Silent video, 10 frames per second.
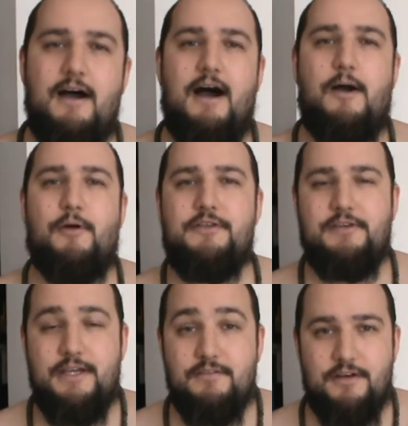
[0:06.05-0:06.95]
I want to
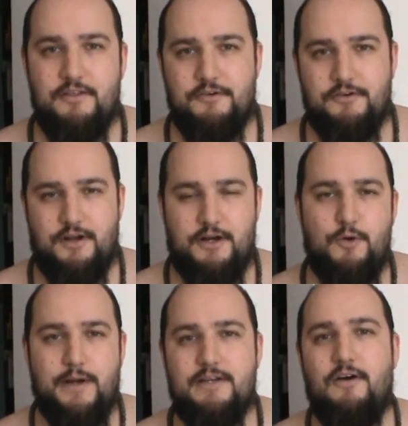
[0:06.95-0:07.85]
give another
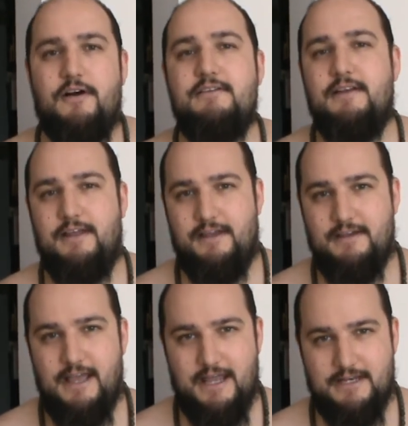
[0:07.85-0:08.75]
quick talk today,
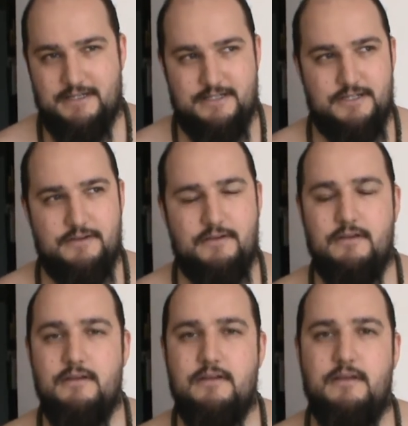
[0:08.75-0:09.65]
and
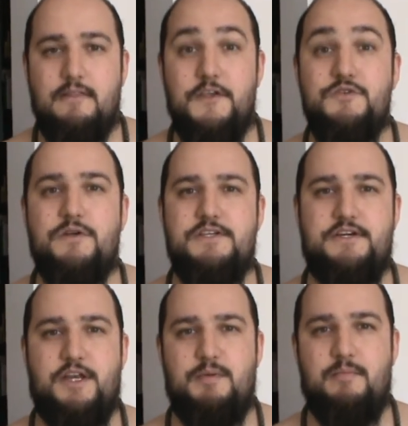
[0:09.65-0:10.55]
this one is
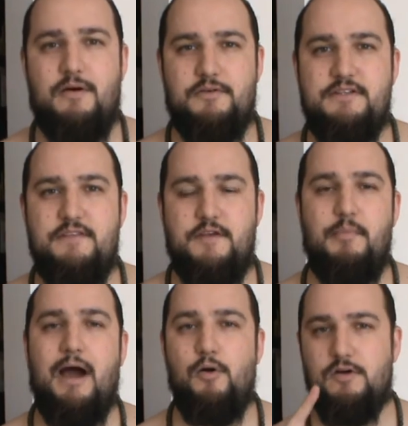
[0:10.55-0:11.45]
going to be about the
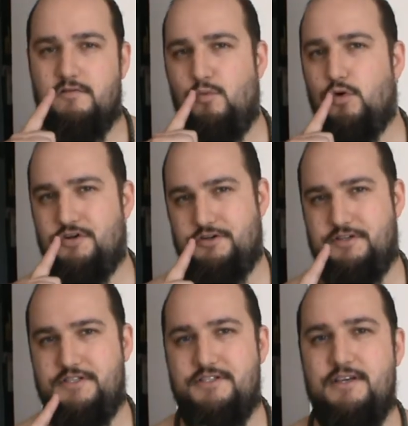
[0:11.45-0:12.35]
power of
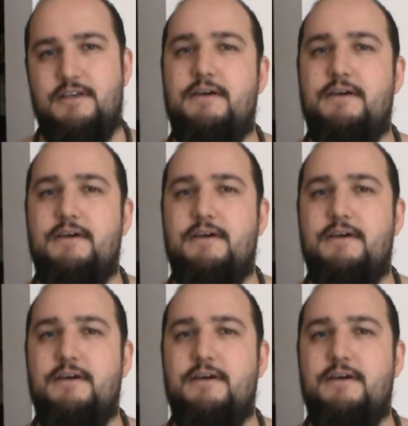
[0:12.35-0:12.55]
words.